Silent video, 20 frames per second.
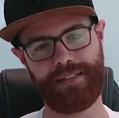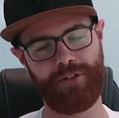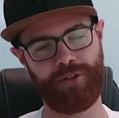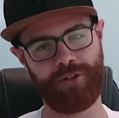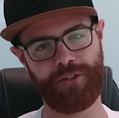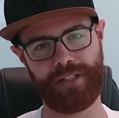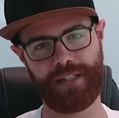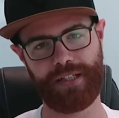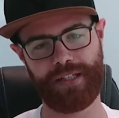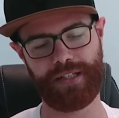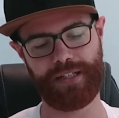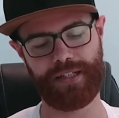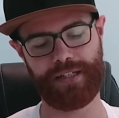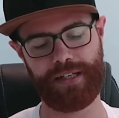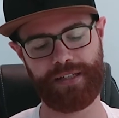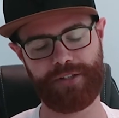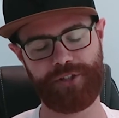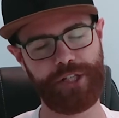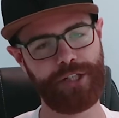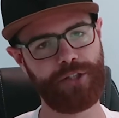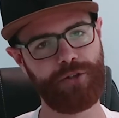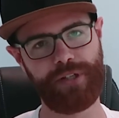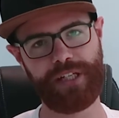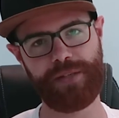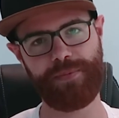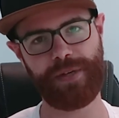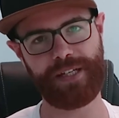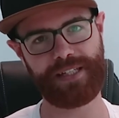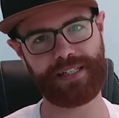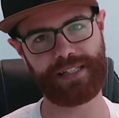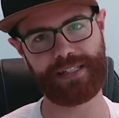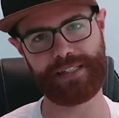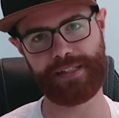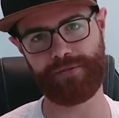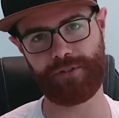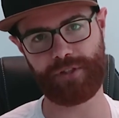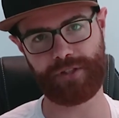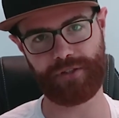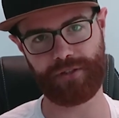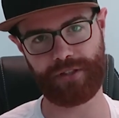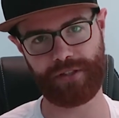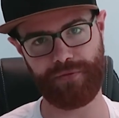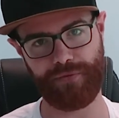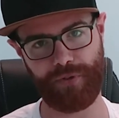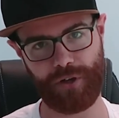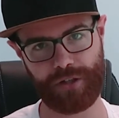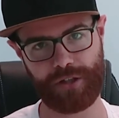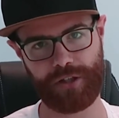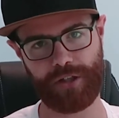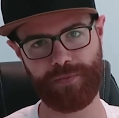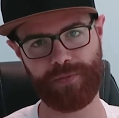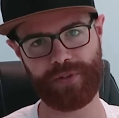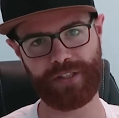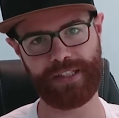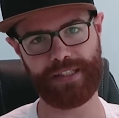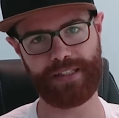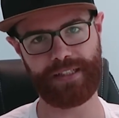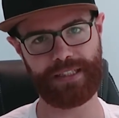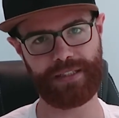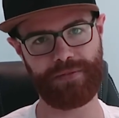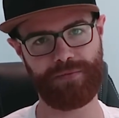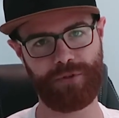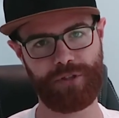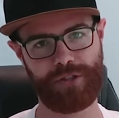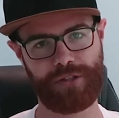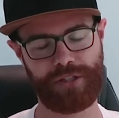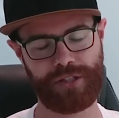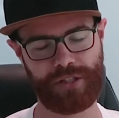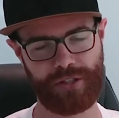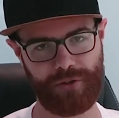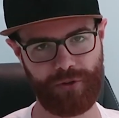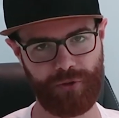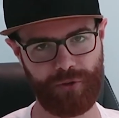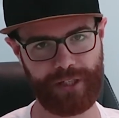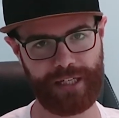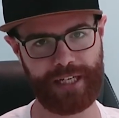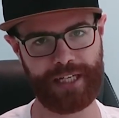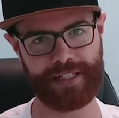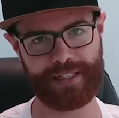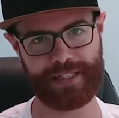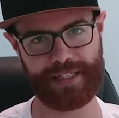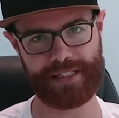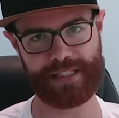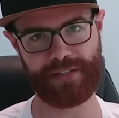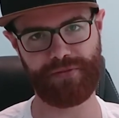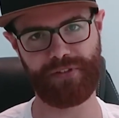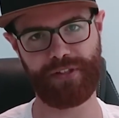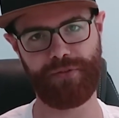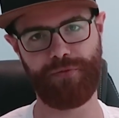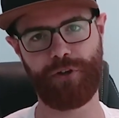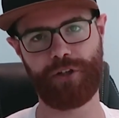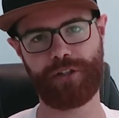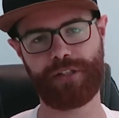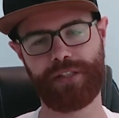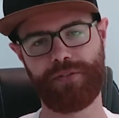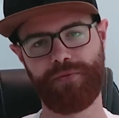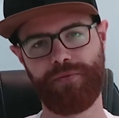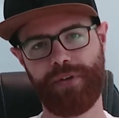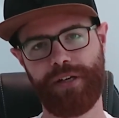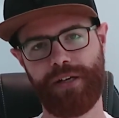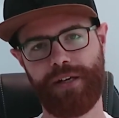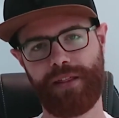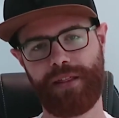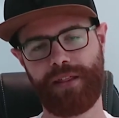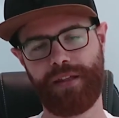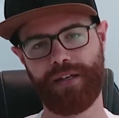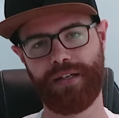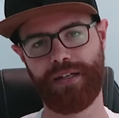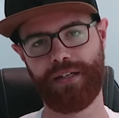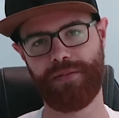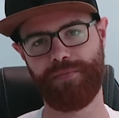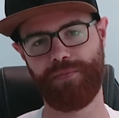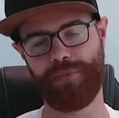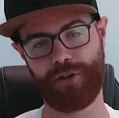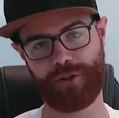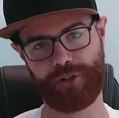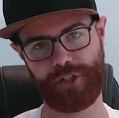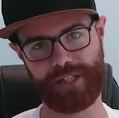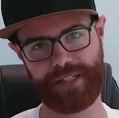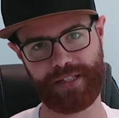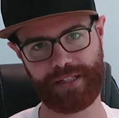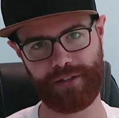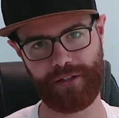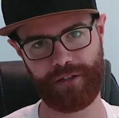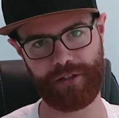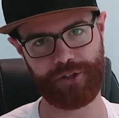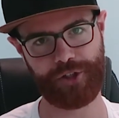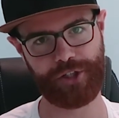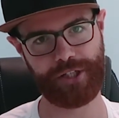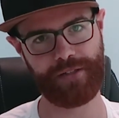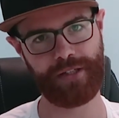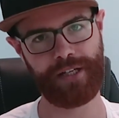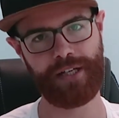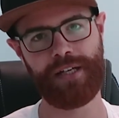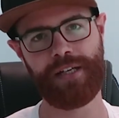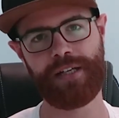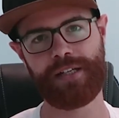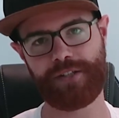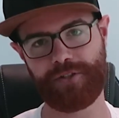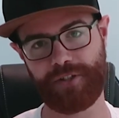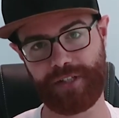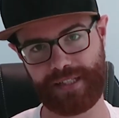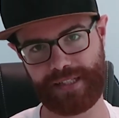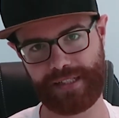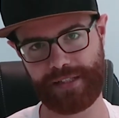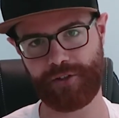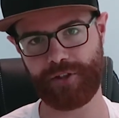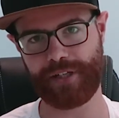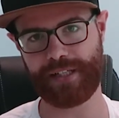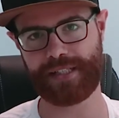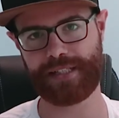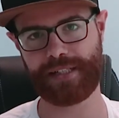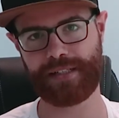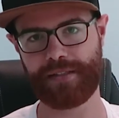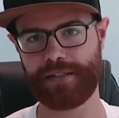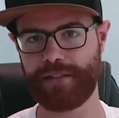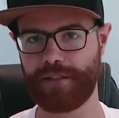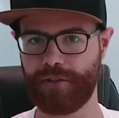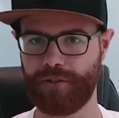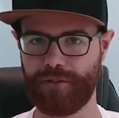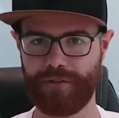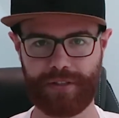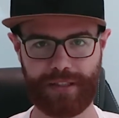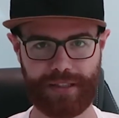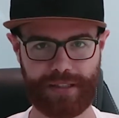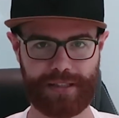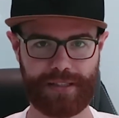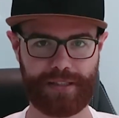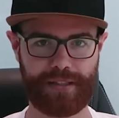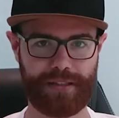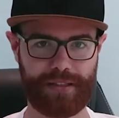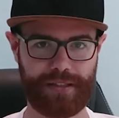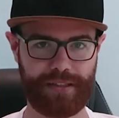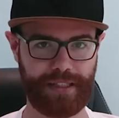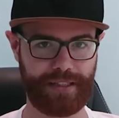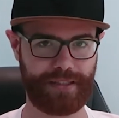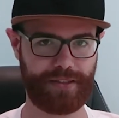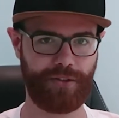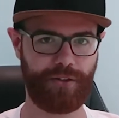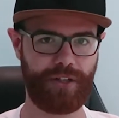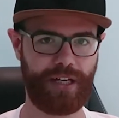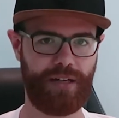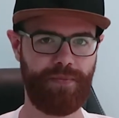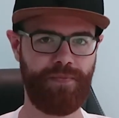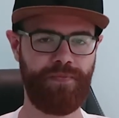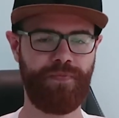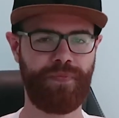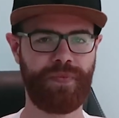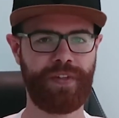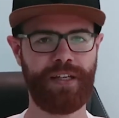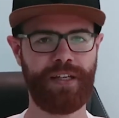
On the G2E, basically, there was only one company that was really intensively working with blockchain technology. So that's interesting. So that's yet to come.